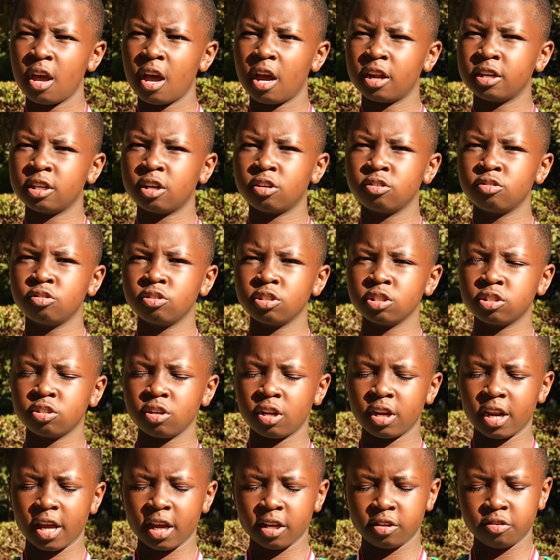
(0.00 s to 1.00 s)
And I would
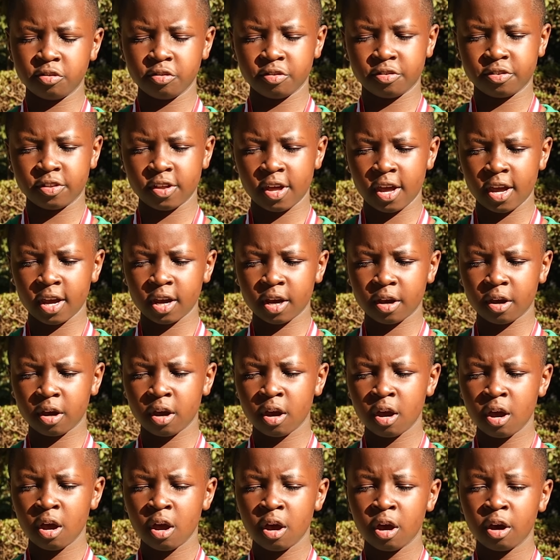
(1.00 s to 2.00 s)
also like to thank
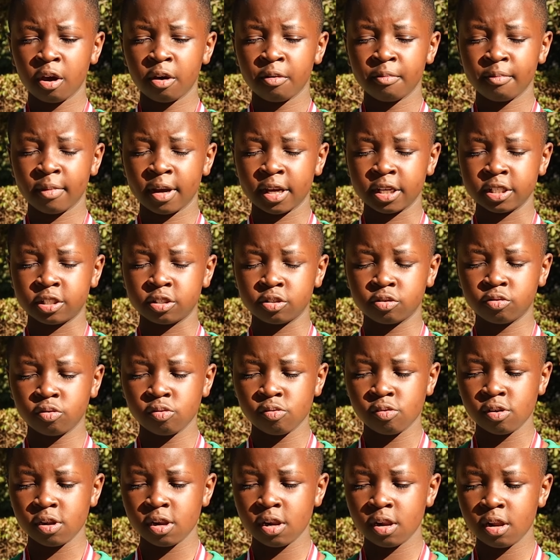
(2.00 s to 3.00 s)
my
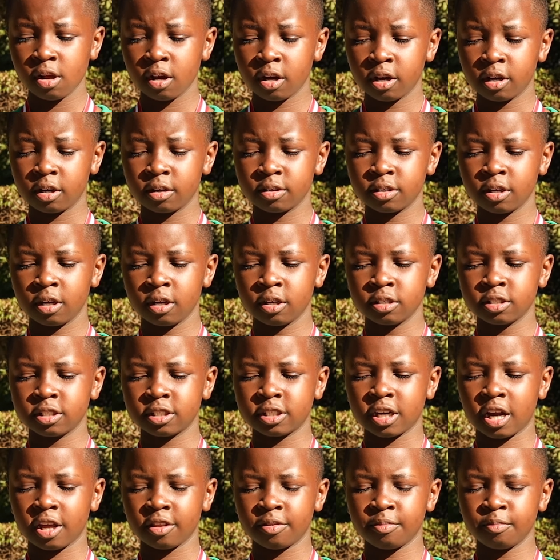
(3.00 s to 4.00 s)
school,
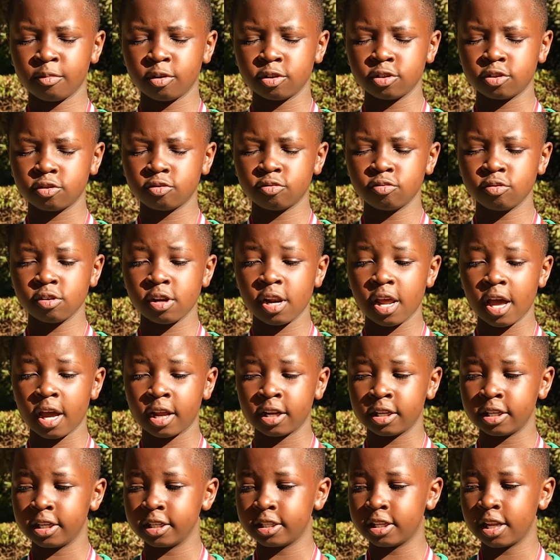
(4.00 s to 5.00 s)
Strathmore School,
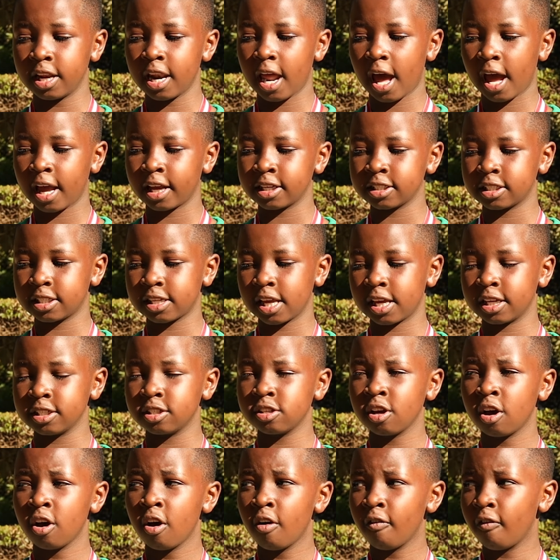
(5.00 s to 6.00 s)
and Little
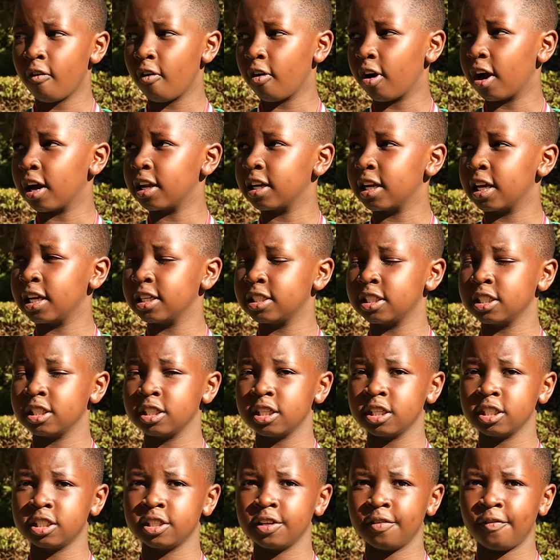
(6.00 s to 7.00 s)
Einsteins for
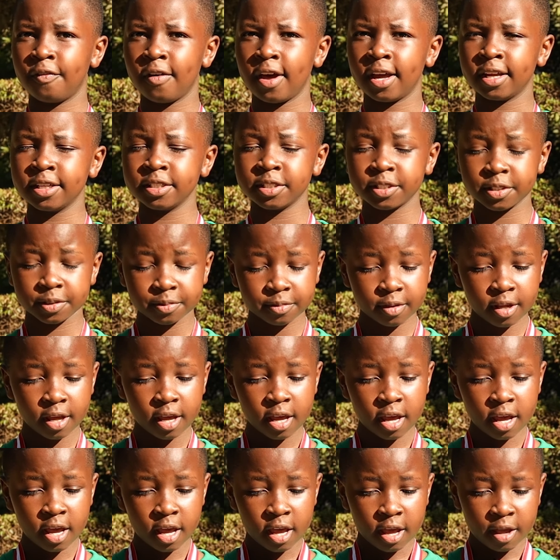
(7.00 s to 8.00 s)
organizing this event.
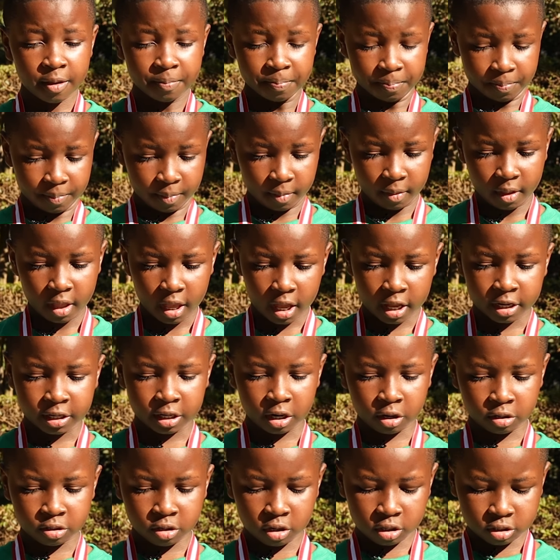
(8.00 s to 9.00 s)

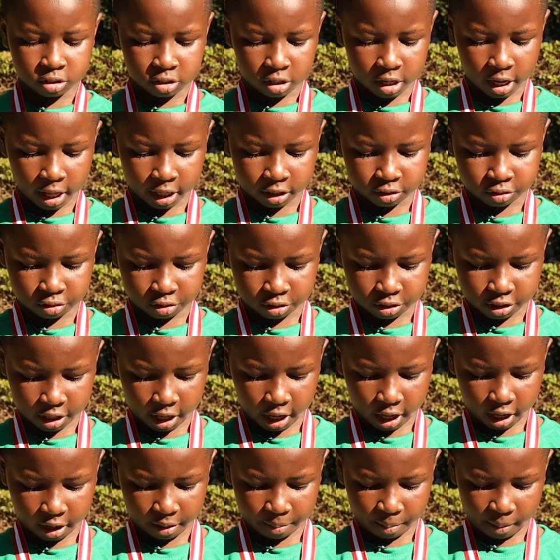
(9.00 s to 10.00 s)
And I would also like to
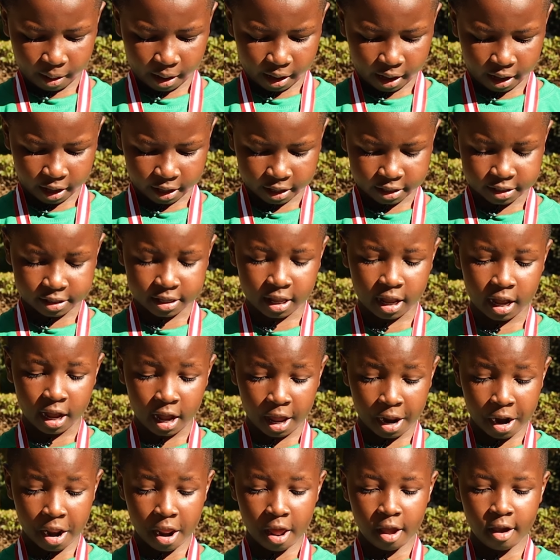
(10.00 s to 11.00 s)
thank my
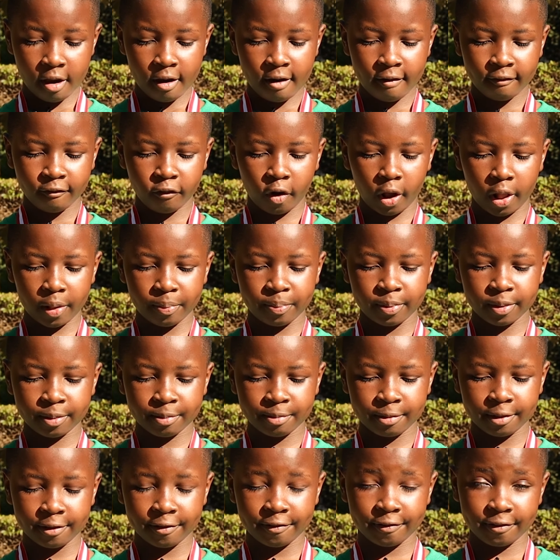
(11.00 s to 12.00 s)
dad for
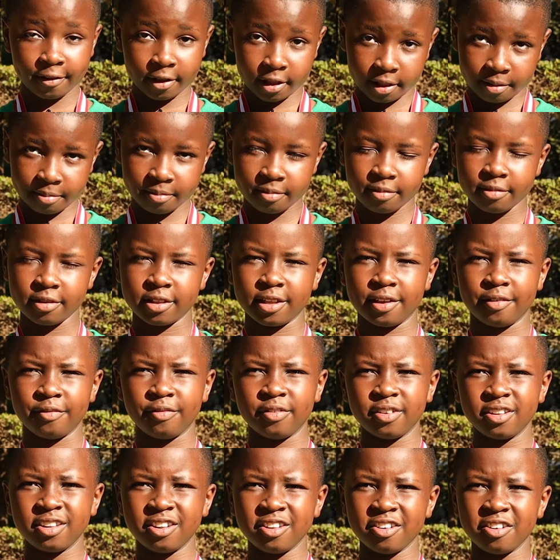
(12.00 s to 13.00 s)
helping me film the
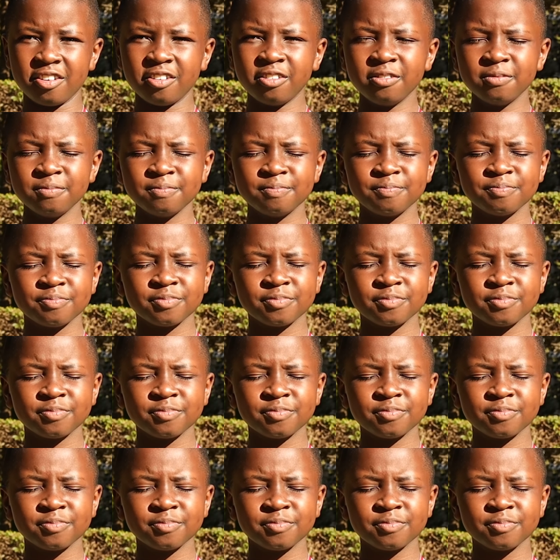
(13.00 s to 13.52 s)
video,